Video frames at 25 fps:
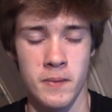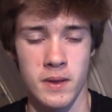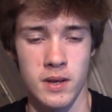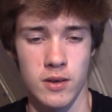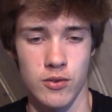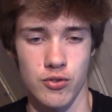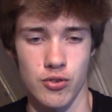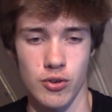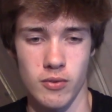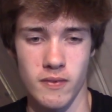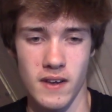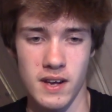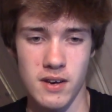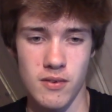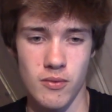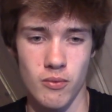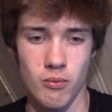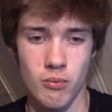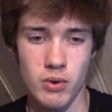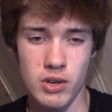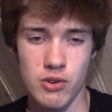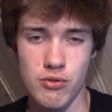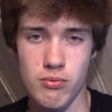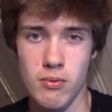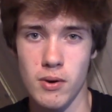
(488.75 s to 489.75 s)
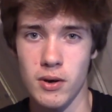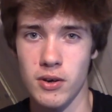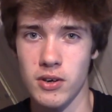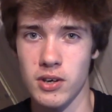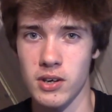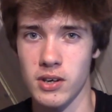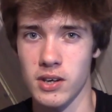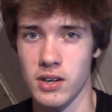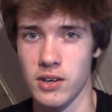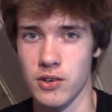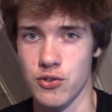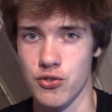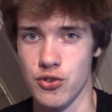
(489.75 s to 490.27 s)
So then, which one are you
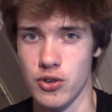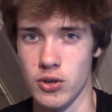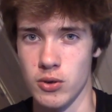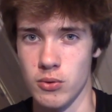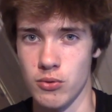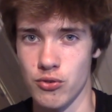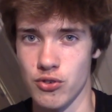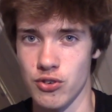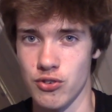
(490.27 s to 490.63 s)
going to choose?